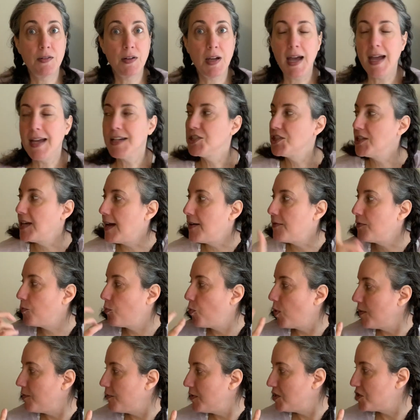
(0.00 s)
actually have
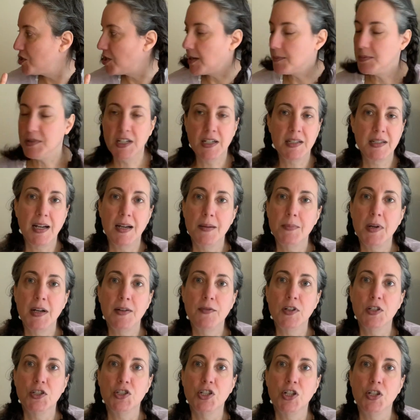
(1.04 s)
one finished object. I'm not even
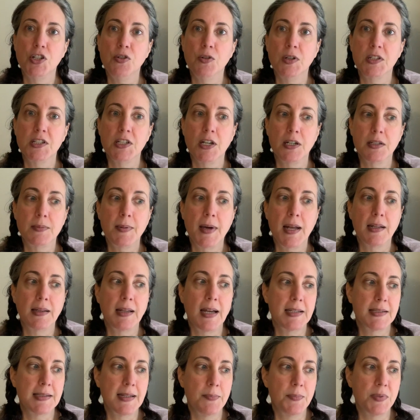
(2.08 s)
gonna show you. I talked about it
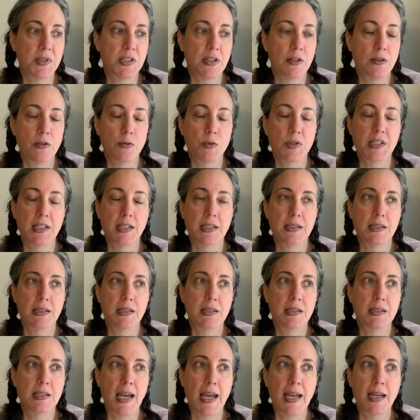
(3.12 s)
last episode. It was a
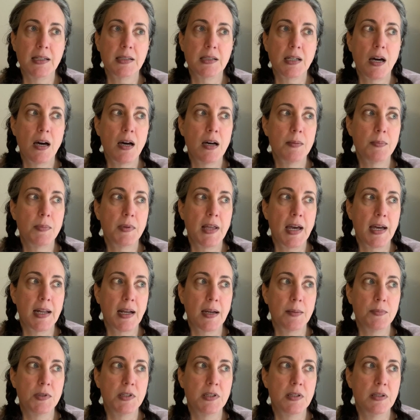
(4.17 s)
tank top that
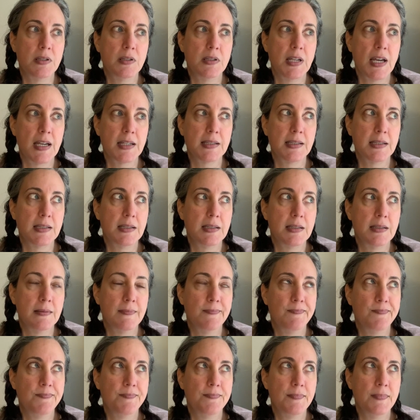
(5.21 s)
I'm test
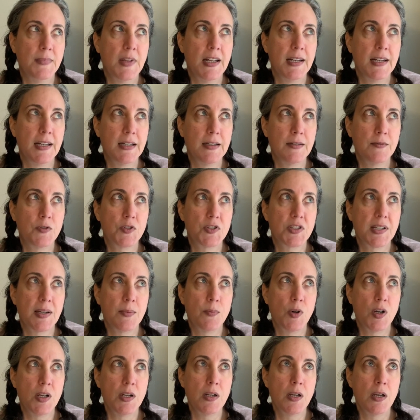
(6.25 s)
knitting for
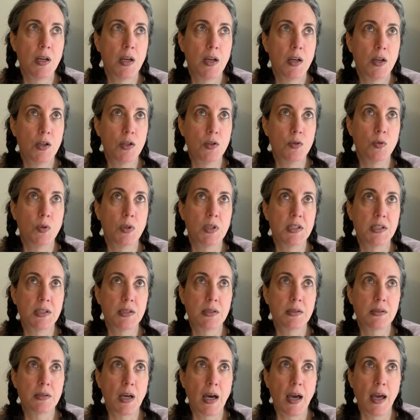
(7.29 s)
someone who
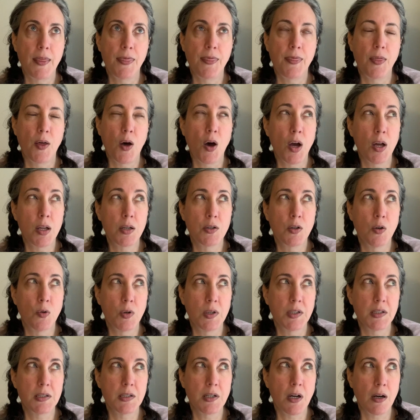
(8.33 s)
was, I thought, going
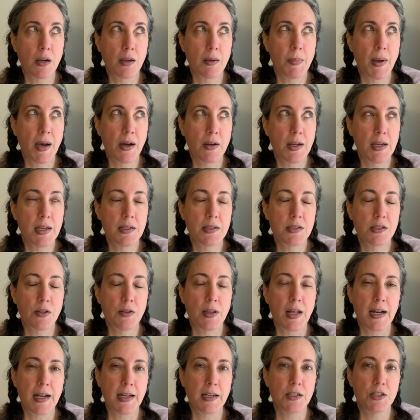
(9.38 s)
to talk about it so
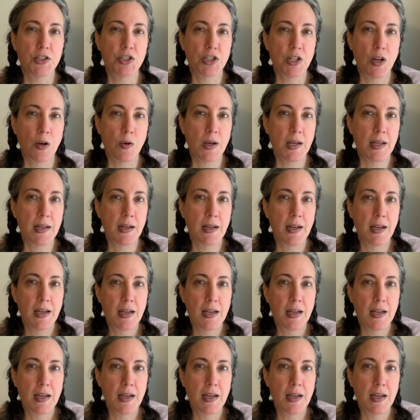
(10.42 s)
that I could show it,